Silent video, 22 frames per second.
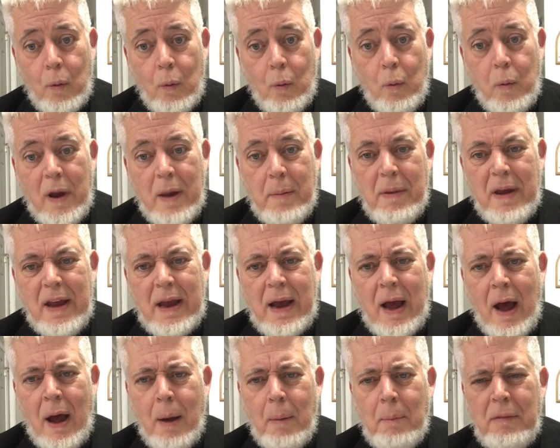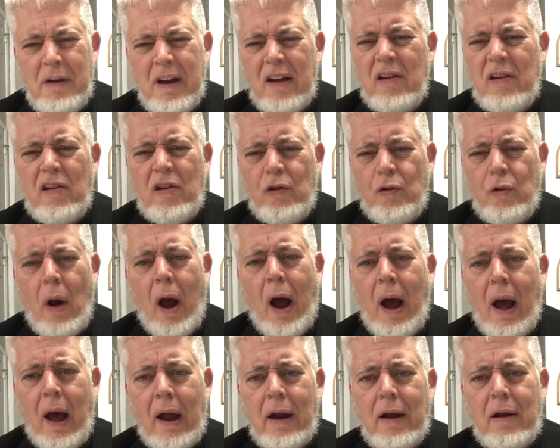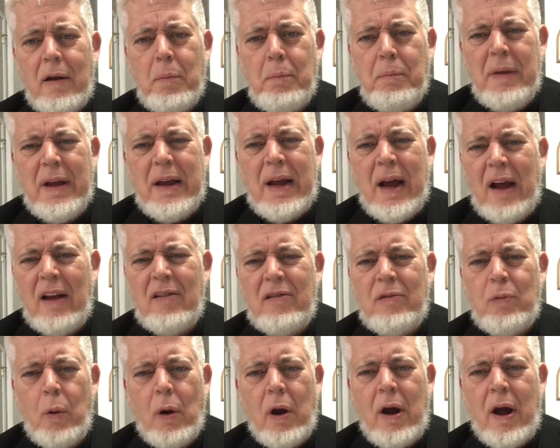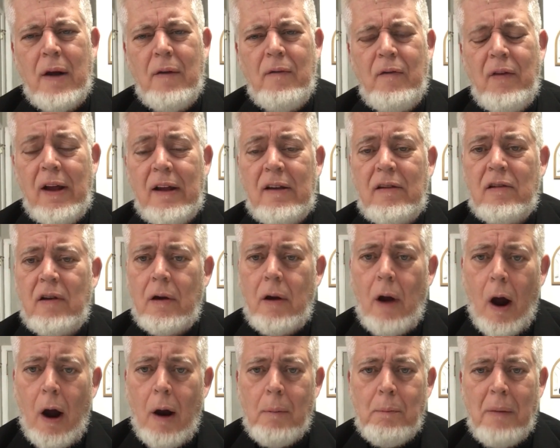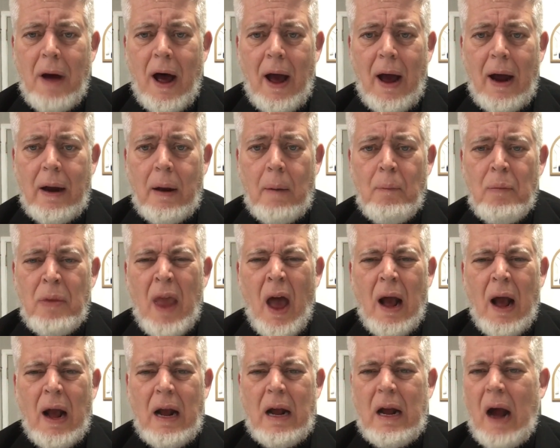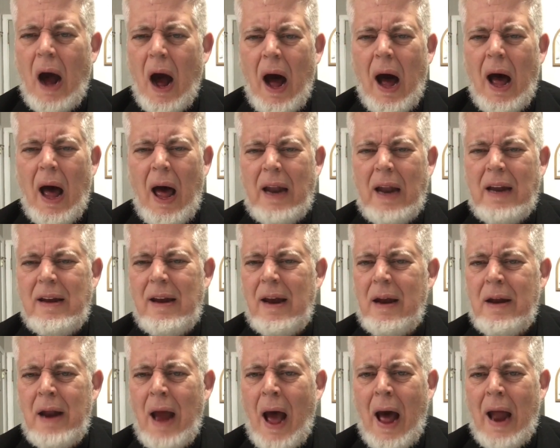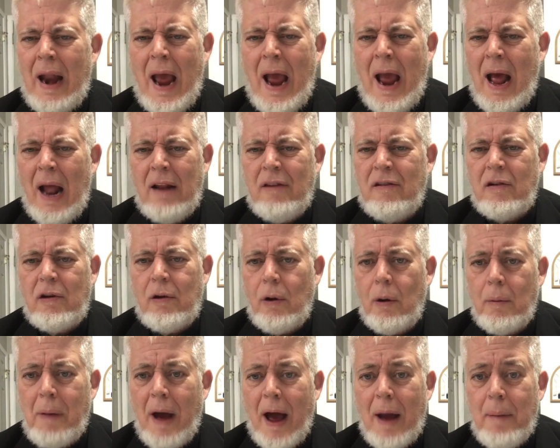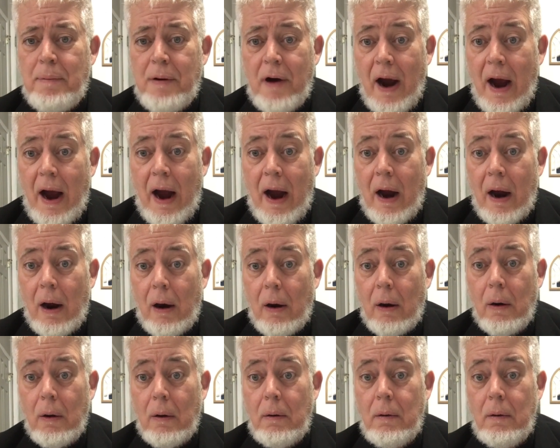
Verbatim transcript: We become distraught because we're convinced in our mind God did not answer my prayer.